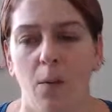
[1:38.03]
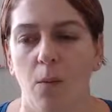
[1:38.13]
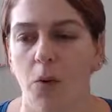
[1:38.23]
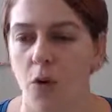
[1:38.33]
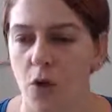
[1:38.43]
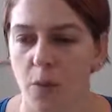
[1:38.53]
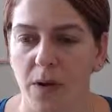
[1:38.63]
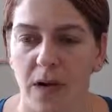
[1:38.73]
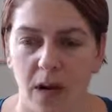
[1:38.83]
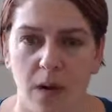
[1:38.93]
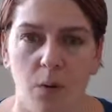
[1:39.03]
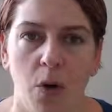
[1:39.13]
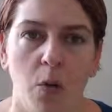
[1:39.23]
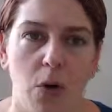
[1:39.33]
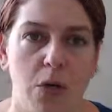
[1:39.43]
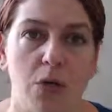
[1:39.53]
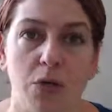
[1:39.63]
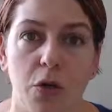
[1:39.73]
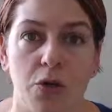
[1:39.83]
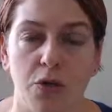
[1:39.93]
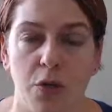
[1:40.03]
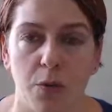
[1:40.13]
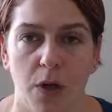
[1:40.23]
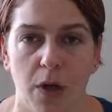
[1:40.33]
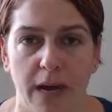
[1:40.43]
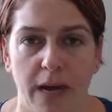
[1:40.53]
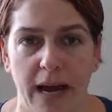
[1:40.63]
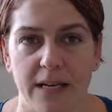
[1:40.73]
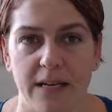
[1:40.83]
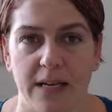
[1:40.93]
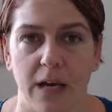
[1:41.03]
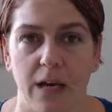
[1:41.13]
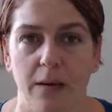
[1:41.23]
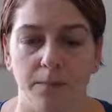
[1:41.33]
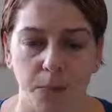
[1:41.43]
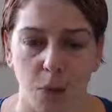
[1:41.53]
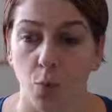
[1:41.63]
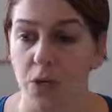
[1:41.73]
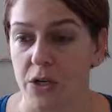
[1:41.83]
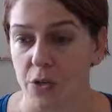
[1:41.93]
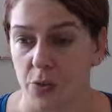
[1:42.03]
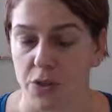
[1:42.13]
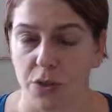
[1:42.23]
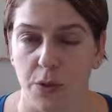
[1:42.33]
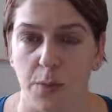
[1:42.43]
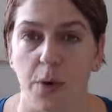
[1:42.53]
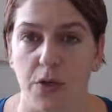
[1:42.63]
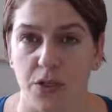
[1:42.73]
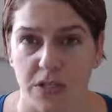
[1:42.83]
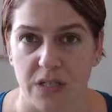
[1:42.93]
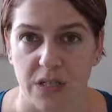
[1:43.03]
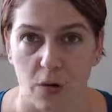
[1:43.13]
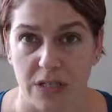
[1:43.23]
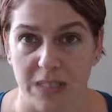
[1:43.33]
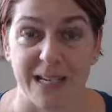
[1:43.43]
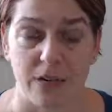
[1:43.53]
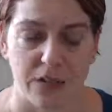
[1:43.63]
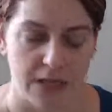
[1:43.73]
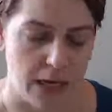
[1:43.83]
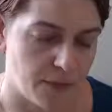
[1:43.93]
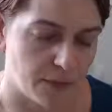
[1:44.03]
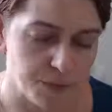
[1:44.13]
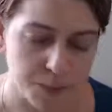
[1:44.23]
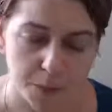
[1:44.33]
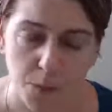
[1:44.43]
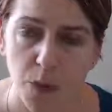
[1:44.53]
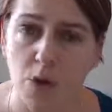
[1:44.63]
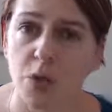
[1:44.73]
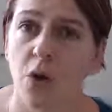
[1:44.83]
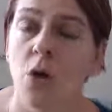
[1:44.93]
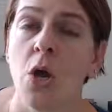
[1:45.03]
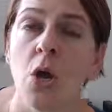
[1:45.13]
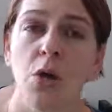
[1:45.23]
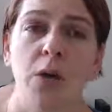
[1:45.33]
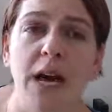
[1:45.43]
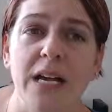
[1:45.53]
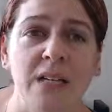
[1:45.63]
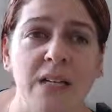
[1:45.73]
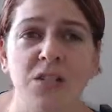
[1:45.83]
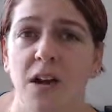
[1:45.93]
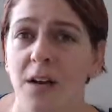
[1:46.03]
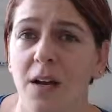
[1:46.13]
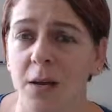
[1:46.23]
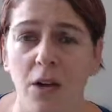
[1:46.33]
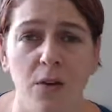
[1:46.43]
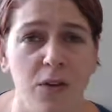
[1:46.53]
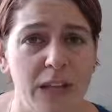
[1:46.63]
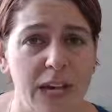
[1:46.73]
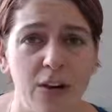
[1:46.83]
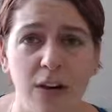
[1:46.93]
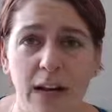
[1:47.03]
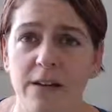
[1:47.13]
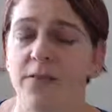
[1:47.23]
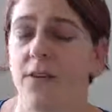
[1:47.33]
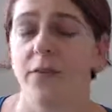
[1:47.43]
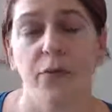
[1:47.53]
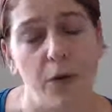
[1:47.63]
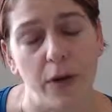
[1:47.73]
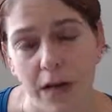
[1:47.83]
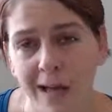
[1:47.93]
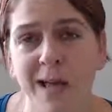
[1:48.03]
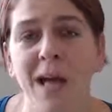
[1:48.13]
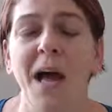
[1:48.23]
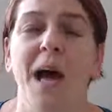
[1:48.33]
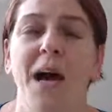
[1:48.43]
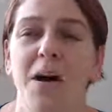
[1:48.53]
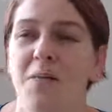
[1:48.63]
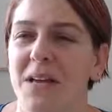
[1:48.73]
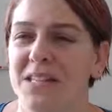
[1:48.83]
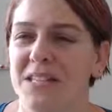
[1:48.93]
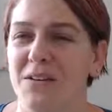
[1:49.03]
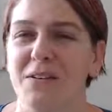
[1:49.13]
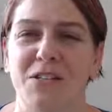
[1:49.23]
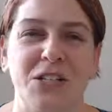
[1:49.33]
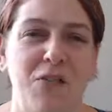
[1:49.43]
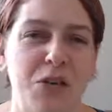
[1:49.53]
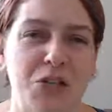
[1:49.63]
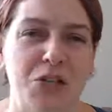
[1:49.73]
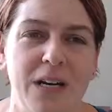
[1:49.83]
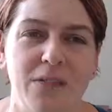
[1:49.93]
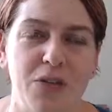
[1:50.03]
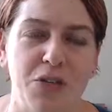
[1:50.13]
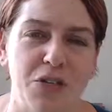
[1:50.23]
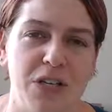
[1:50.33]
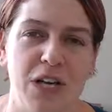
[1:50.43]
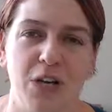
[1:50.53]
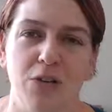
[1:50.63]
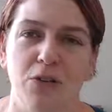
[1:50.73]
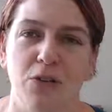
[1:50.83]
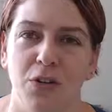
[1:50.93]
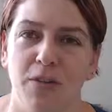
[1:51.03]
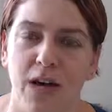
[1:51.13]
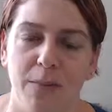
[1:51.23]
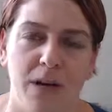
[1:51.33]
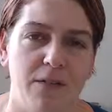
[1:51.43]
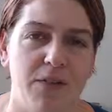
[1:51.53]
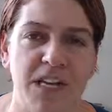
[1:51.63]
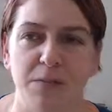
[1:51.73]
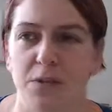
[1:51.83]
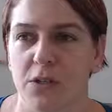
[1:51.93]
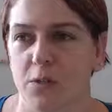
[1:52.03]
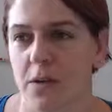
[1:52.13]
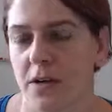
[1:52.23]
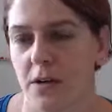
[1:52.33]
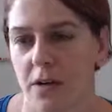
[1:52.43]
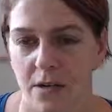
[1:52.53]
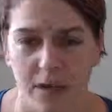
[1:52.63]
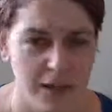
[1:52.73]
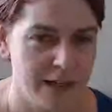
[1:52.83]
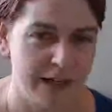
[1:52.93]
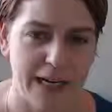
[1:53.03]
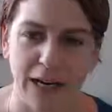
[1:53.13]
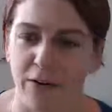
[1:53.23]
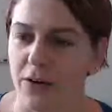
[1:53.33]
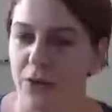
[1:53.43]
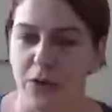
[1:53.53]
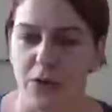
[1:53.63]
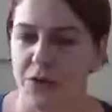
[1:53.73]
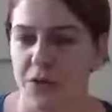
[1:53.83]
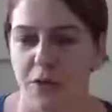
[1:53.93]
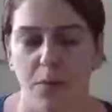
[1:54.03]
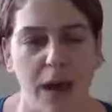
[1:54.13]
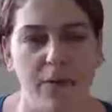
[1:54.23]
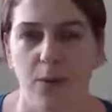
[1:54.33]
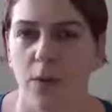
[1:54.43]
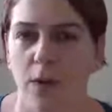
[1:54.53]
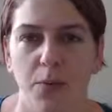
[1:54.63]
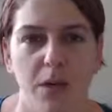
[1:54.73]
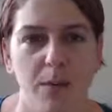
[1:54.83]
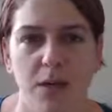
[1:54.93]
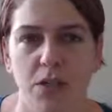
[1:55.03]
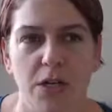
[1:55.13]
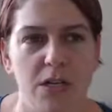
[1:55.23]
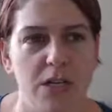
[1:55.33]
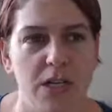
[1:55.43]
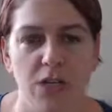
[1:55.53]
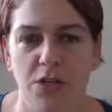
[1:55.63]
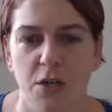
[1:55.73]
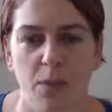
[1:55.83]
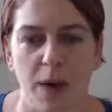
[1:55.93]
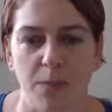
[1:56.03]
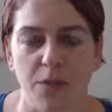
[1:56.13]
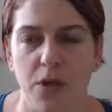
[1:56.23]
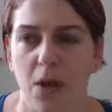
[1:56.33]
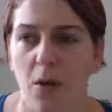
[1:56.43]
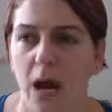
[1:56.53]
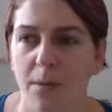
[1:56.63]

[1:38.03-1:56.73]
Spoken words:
who you become when you start using your blog as a resource to purchase or to sell stuff. So you guys can stalk me all over the internet. Feel free. It's Chef Katrina. If you search that in Google, you'll find me on Facebook, Twitter, here on YouTube, everywhere. Pretty much I just kind of show up. So I'm